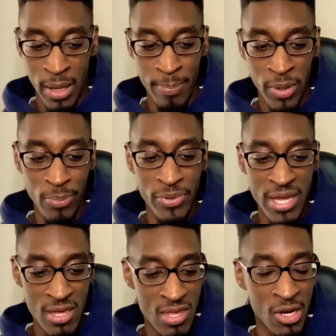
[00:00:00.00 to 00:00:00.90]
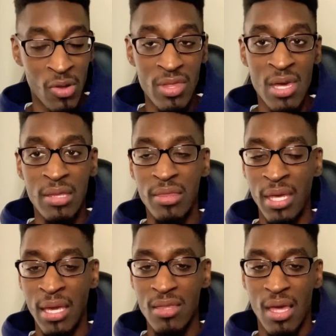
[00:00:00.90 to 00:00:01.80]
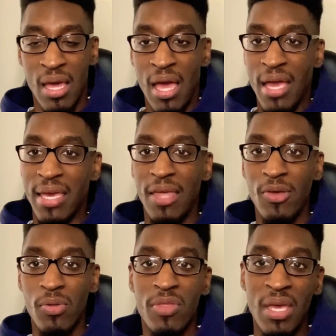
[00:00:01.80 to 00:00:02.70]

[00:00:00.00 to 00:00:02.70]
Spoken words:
build bridges and all these other things. Yeah, those are the